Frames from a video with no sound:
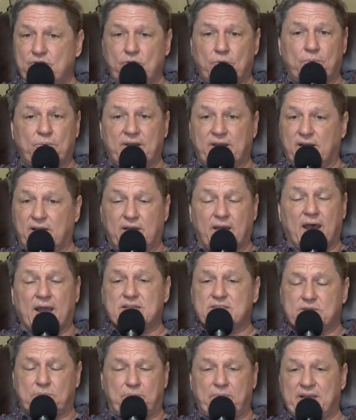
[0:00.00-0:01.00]
doing
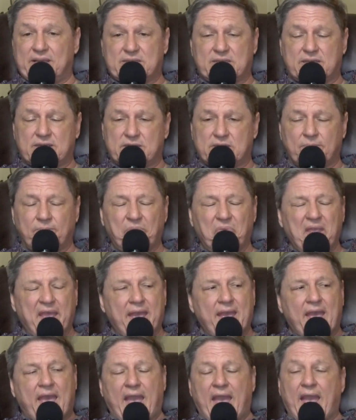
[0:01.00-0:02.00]
god's business
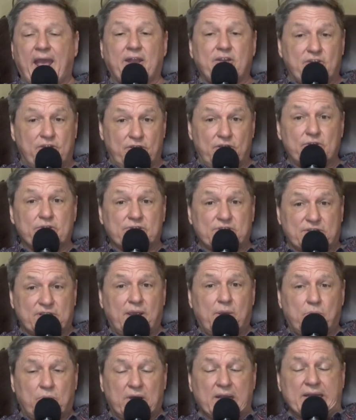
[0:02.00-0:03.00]
and do you
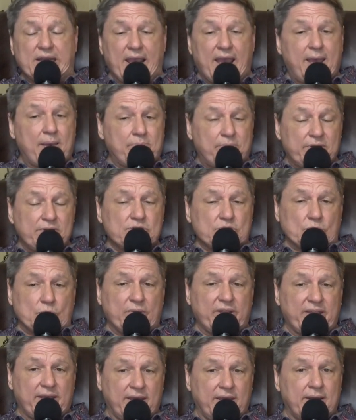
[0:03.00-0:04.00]
see what happens
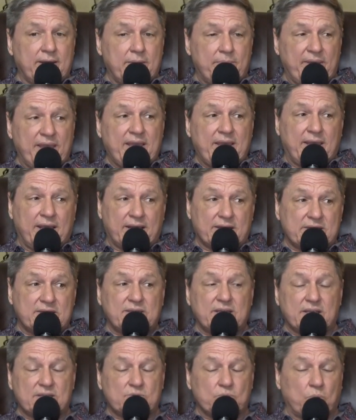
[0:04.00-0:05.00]
when the enemy gets
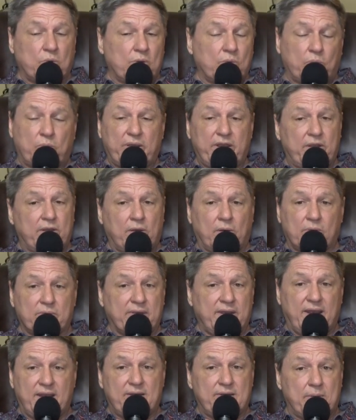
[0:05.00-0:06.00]
us where we don't
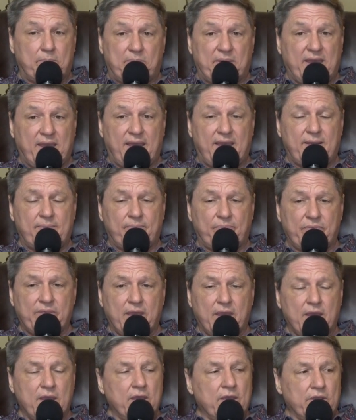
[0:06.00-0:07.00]
need to be
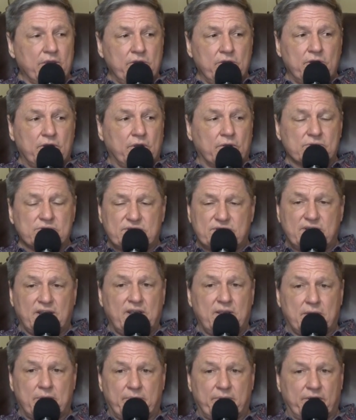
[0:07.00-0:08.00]
you don't
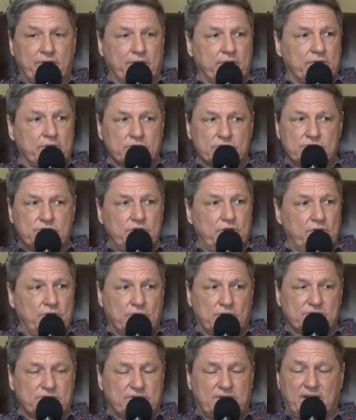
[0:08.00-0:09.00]
see the miracles. You
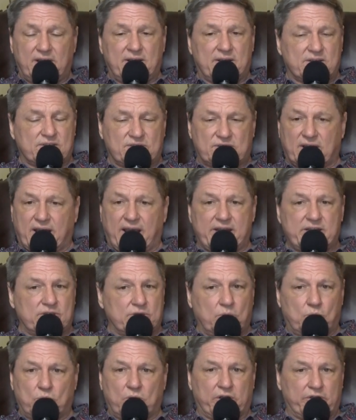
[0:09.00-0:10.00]
don't see the signs
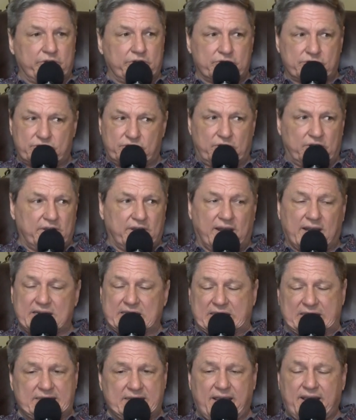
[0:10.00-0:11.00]
and wonders. You're not
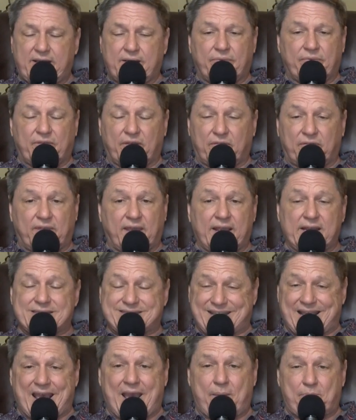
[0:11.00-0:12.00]
seeing the
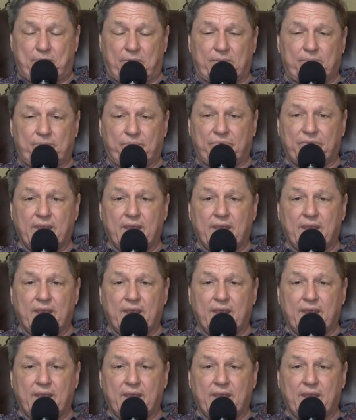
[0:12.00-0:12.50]
things happen